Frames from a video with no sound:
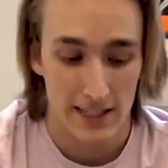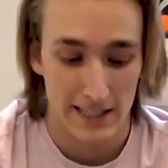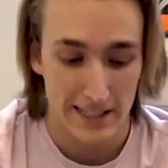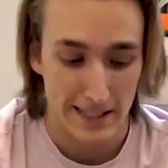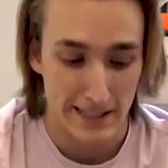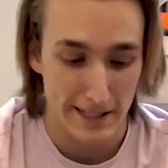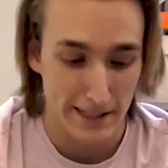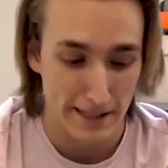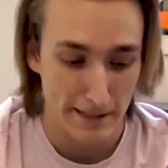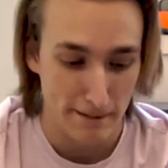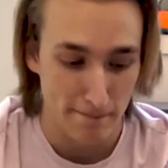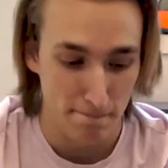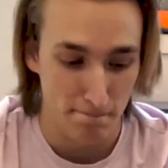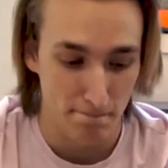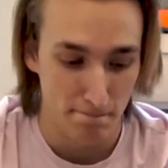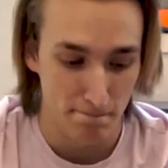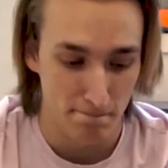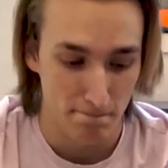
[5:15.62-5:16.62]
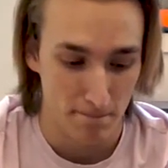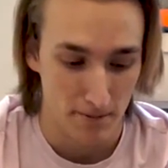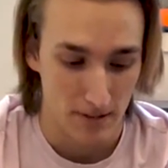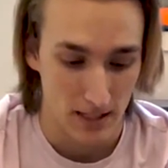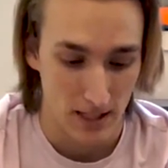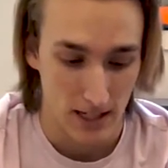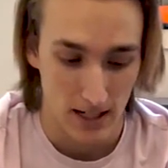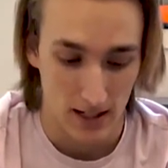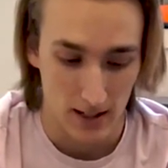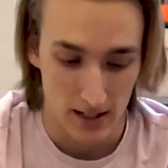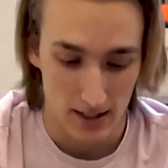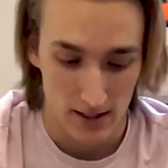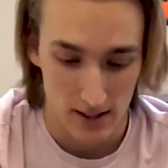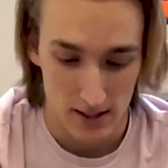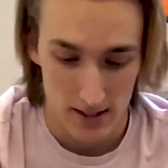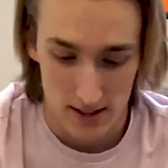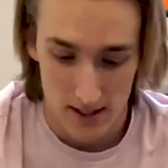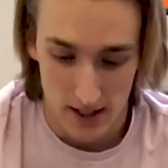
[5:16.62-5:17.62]
And I like the
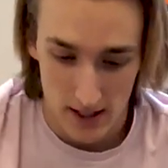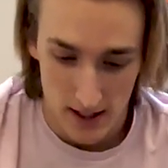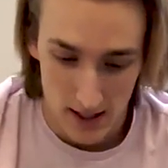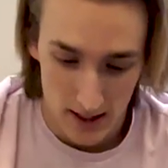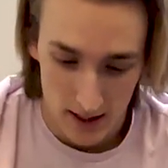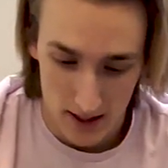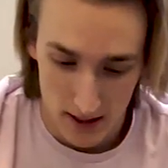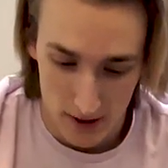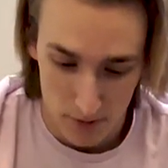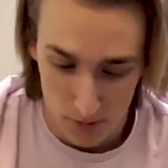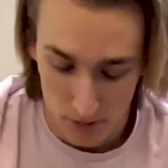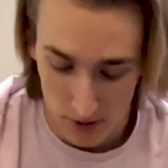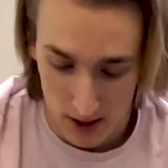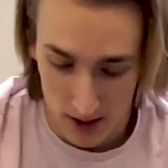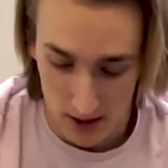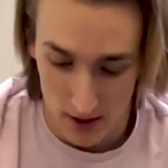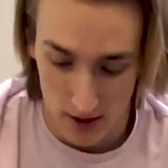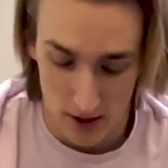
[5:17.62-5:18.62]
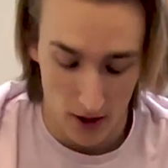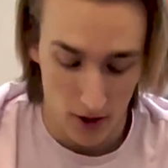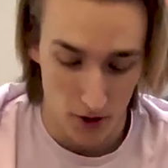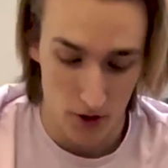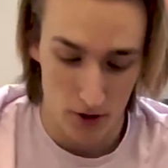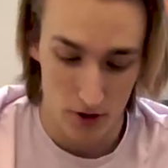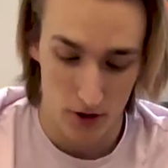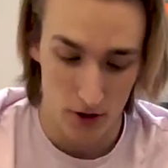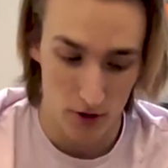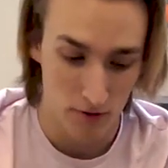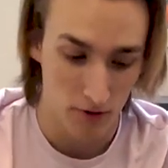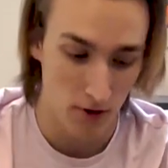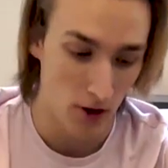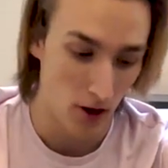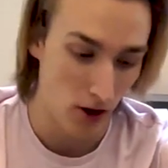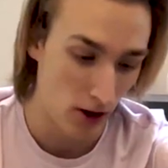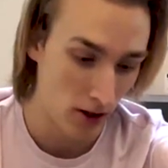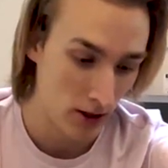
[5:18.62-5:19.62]
design. I like the colors so
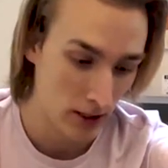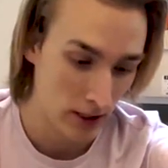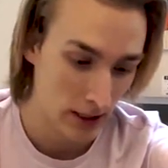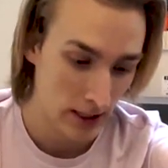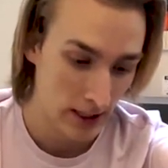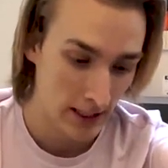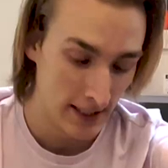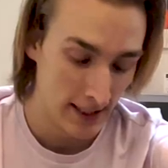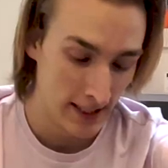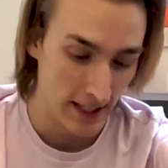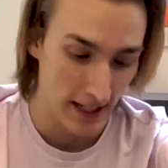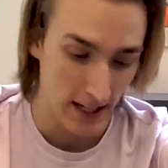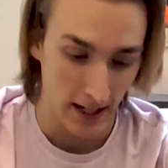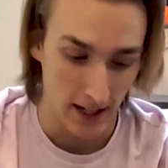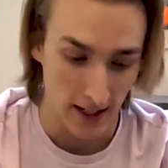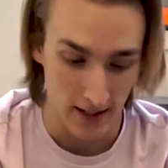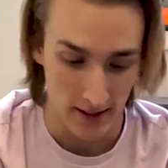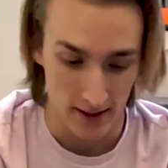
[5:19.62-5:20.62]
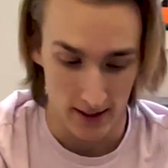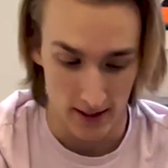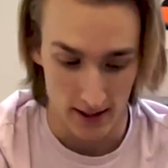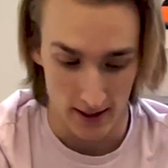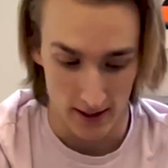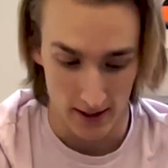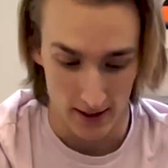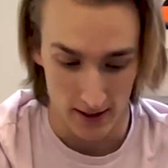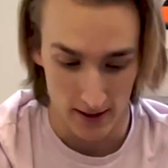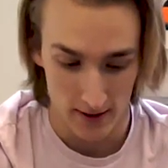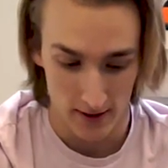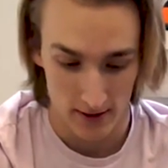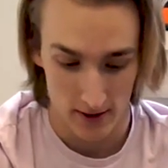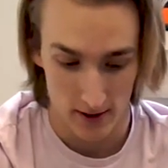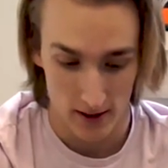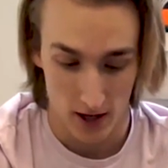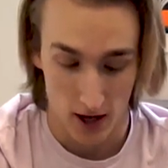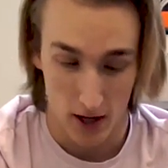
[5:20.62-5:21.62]
far. And
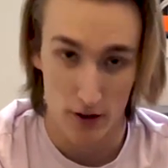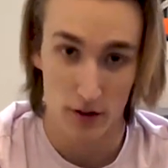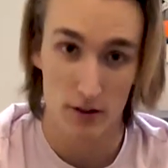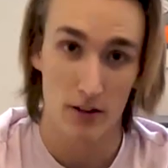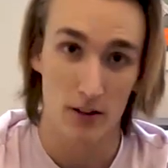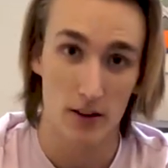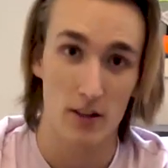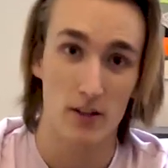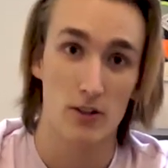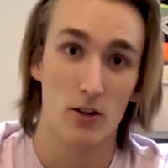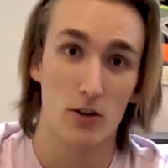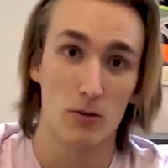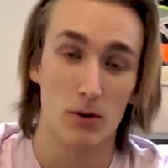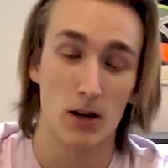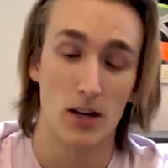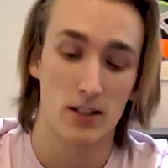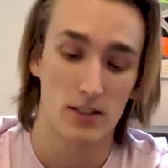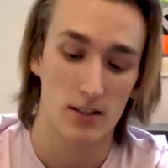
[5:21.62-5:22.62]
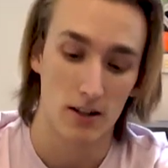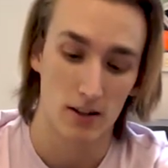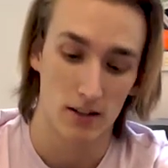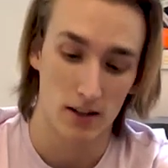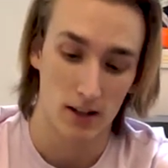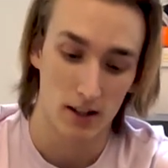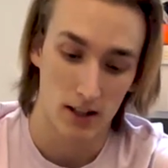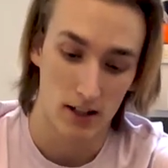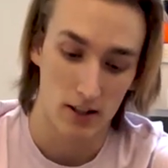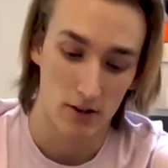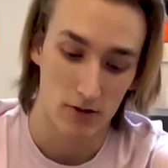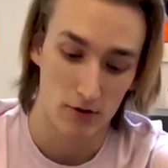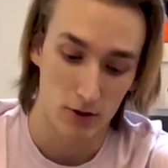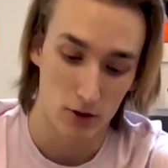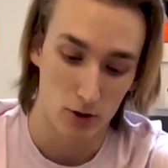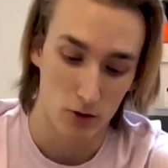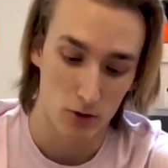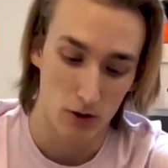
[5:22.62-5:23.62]
other than the toe box, I like the
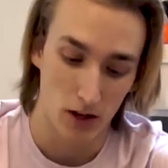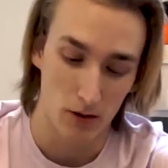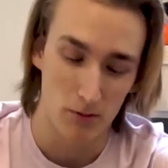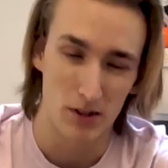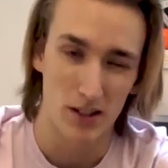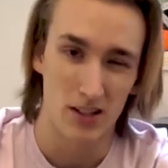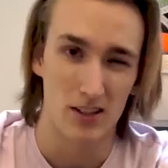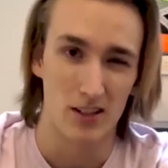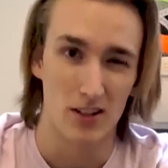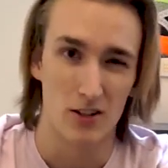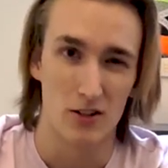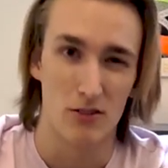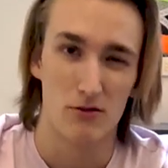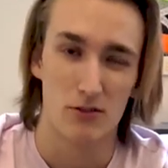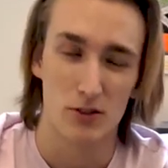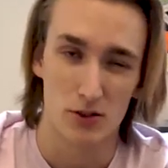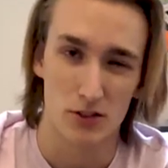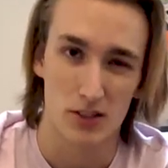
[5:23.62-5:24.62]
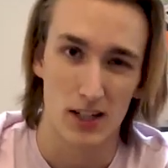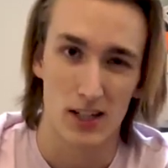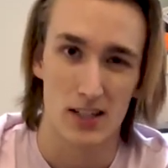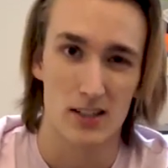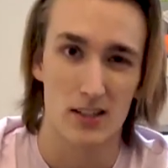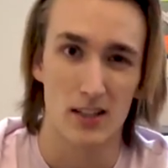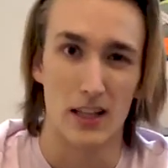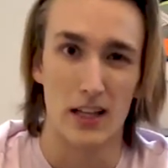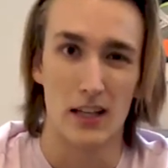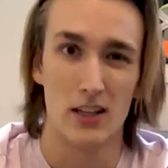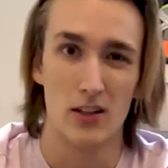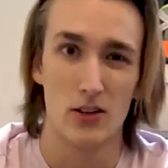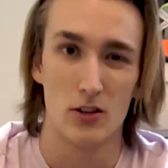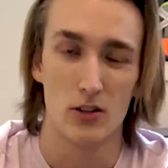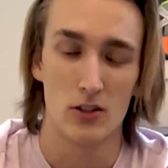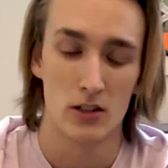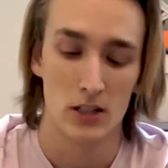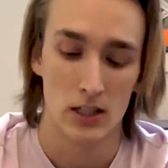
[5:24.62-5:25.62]
feel quite a bit. You know, it feels nice, and the
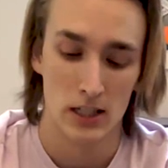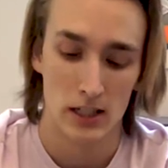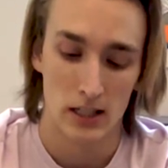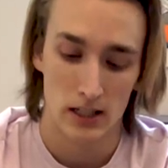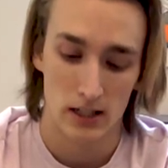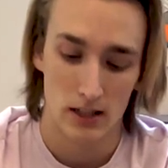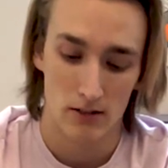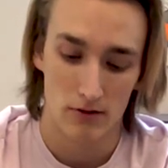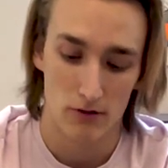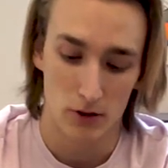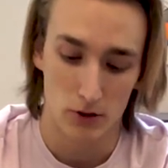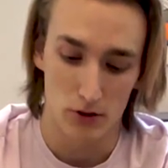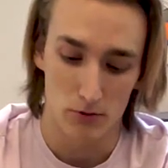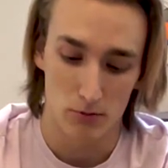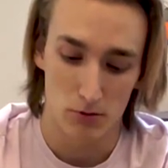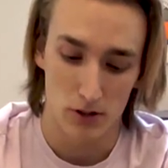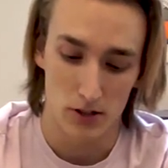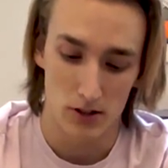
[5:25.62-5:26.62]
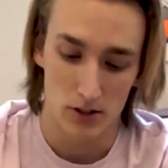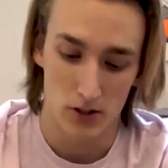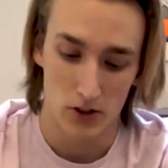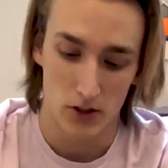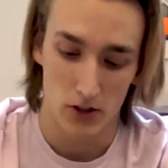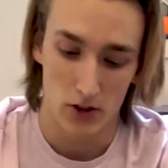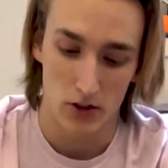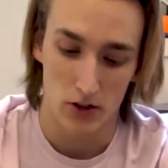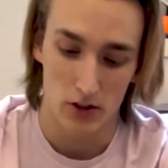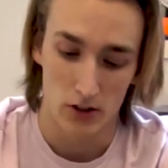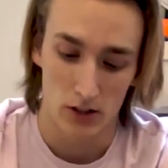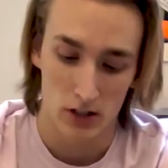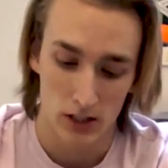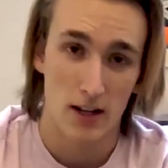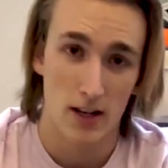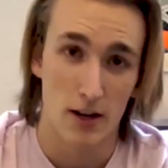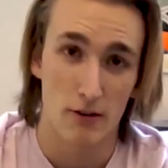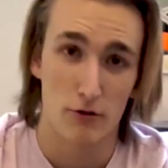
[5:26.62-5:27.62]
heel feels pretty secure.
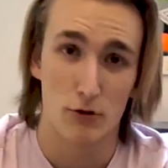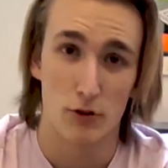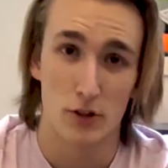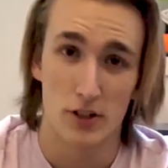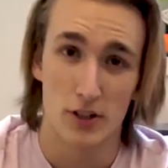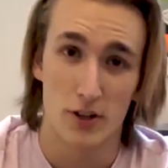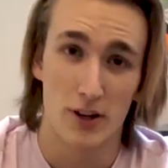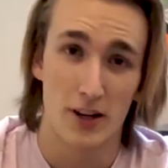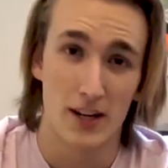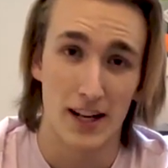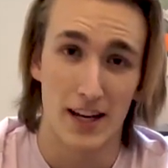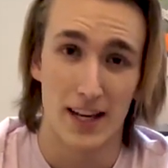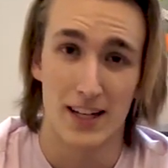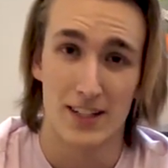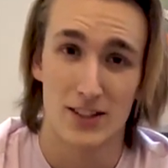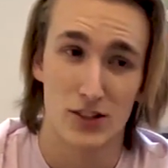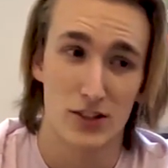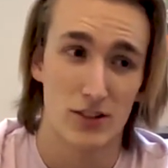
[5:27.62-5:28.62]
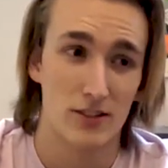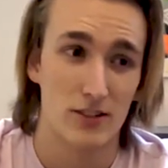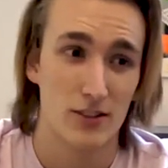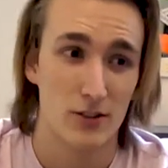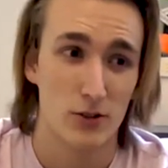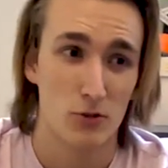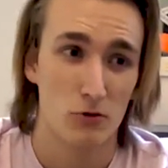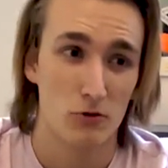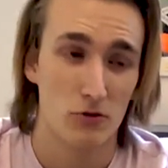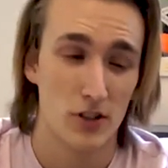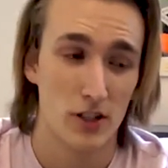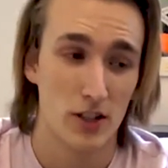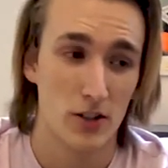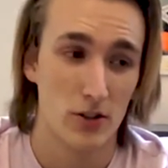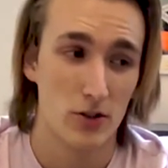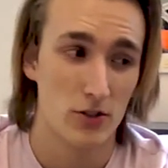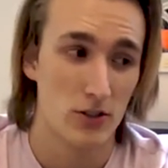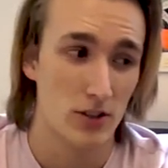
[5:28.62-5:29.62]
I never really know how to exit
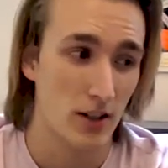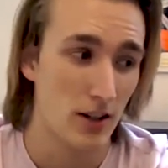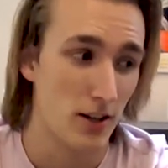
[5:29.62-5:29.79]
videos.